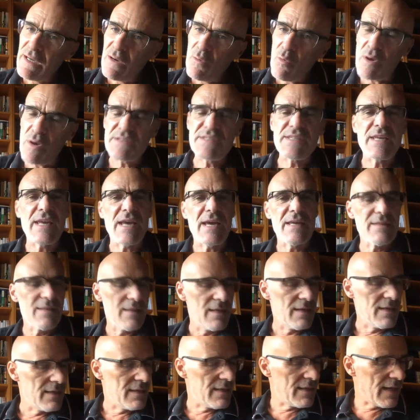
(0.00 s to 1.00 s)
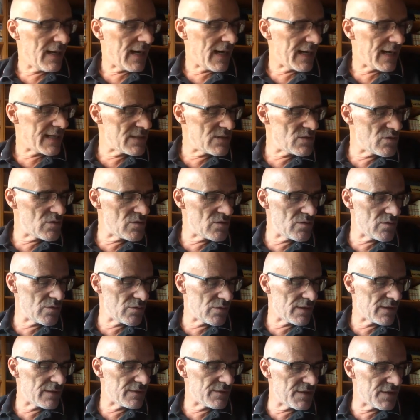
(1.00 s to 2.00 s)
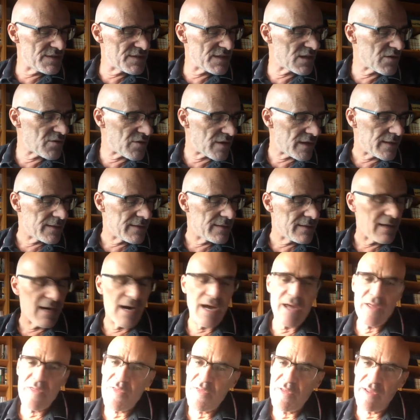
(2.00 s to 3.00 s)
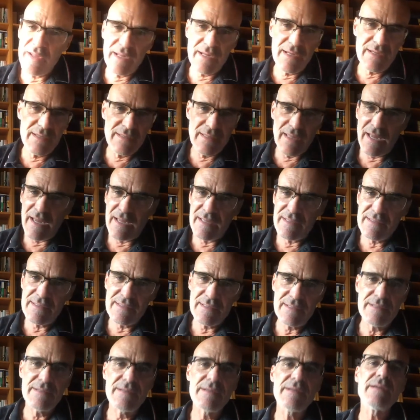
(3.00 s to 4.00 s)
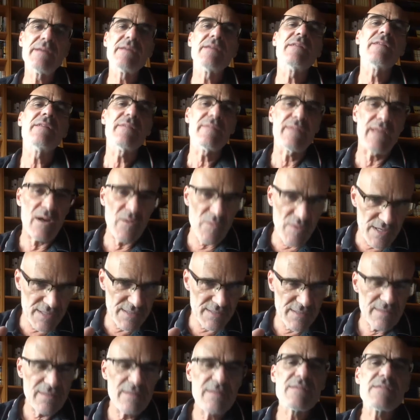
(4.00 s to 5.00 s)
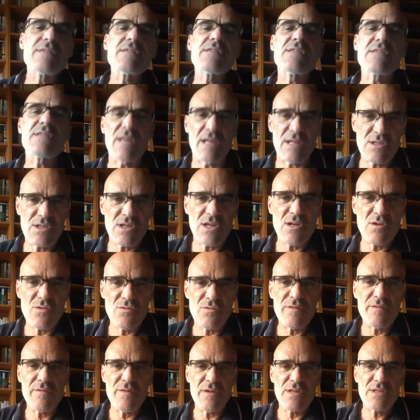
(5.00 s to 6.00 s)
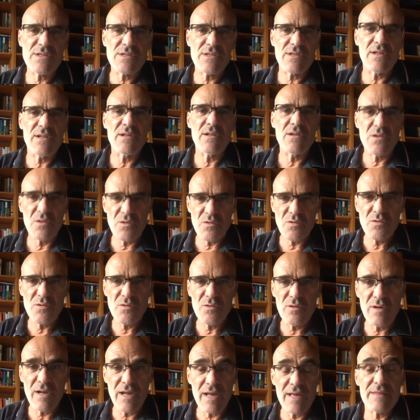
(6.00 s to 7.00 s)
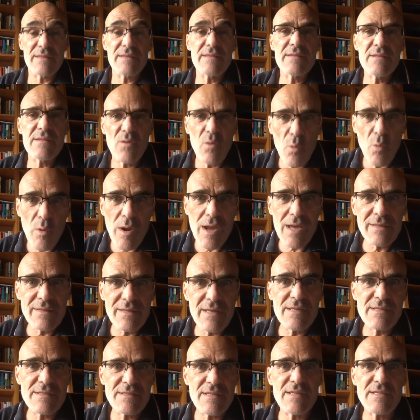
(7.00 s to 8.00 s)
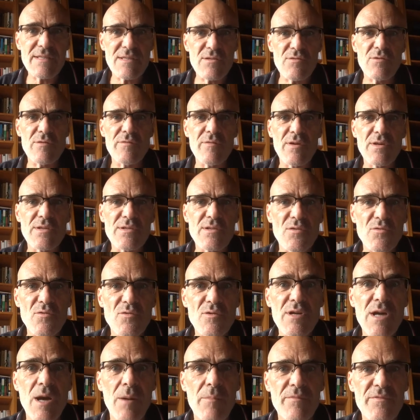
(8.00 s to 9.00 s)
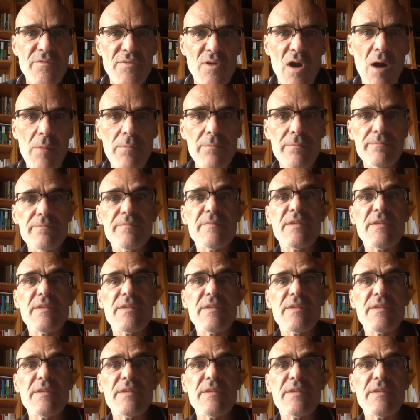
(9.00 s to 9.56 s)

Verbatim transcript: Once again, I do uh, disagree. I think that there is such a universal rule. And where does this universal rule come from?